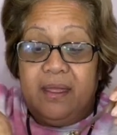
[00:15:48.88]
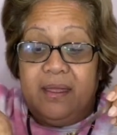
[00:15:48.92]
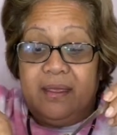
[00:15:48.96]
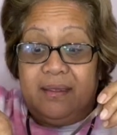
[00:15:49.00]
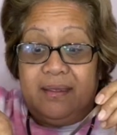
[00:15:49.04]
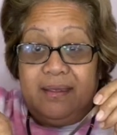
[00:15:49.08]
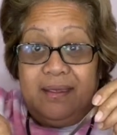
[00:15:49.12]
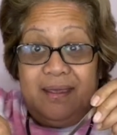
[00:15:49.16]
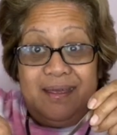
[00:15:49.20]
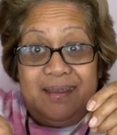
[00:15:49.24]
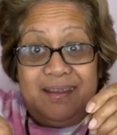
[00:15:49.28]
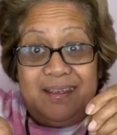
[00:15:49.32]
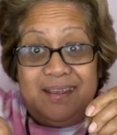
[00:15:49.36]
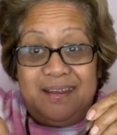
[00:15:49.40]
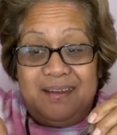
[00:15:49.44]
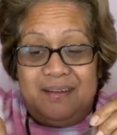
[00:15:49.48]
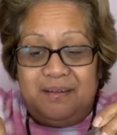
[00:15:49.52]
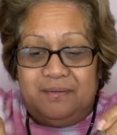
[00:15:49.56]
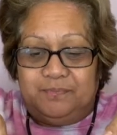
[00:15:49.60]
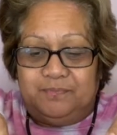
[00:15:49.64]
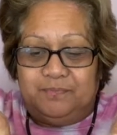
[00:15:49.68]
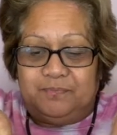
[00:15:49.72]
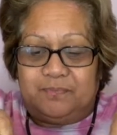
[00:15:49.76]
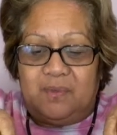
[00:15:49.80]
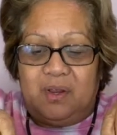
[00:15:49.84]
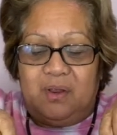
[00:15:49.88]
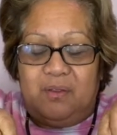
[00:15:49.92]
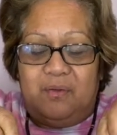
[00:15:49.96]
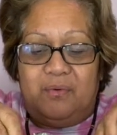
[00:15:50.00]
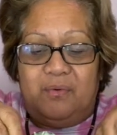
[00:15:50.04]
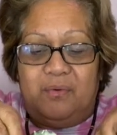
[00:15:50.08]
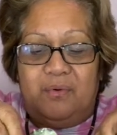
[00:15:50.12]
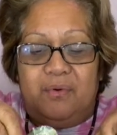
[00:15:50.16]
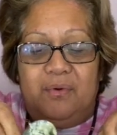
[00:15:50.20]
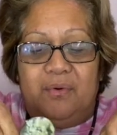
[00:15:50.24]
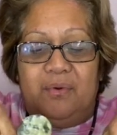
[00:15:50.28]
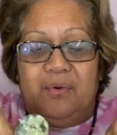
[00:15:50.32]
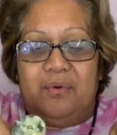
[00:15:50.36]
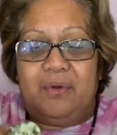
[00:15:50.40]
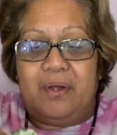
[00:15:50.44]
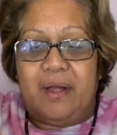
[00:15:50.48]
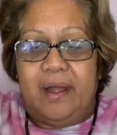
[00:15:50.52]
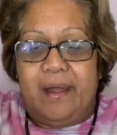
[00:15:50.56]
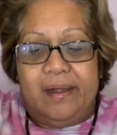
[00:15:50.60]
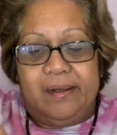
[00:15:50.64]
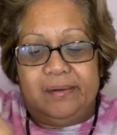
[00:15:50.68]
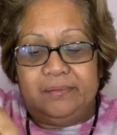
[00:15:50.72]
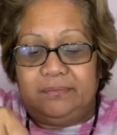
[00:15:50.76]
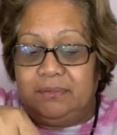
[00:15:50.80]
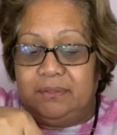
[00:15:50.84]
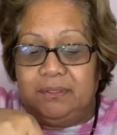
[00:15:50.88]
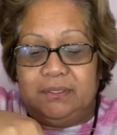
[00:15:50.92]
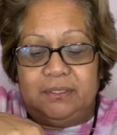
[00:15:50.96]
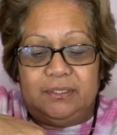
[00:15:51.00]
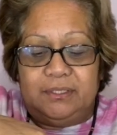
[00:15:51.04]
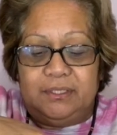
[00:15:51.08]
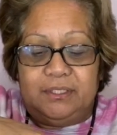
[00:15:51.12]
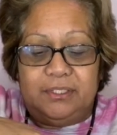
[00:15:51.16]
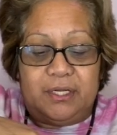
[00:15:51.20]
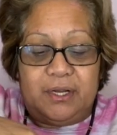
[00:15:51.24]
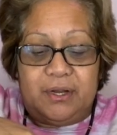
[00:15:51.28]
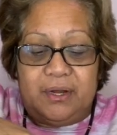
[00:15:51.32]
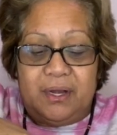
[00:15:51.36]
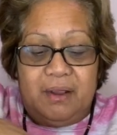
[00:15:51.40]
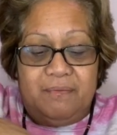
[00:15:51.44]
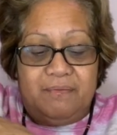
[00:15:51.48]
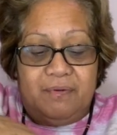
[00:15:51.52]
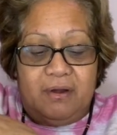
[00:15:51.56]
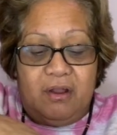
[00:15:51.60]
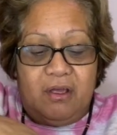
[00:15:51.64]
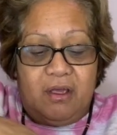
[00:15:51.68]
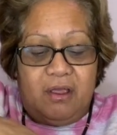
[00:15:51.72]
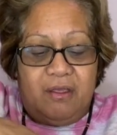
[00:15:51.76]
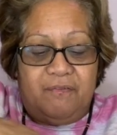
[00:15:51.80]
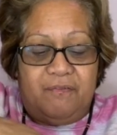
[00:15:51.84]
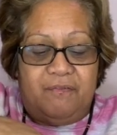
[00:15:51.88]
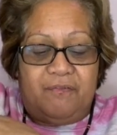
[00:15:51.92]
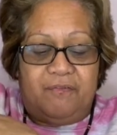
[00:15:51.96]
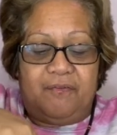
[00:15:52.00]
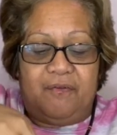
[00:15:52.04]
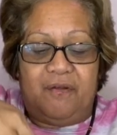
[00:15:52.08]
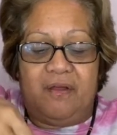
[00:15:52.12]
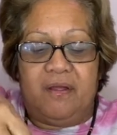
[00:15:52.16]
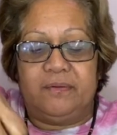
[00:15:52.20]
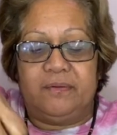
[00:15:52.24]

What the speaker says: get it, or you don't have a life.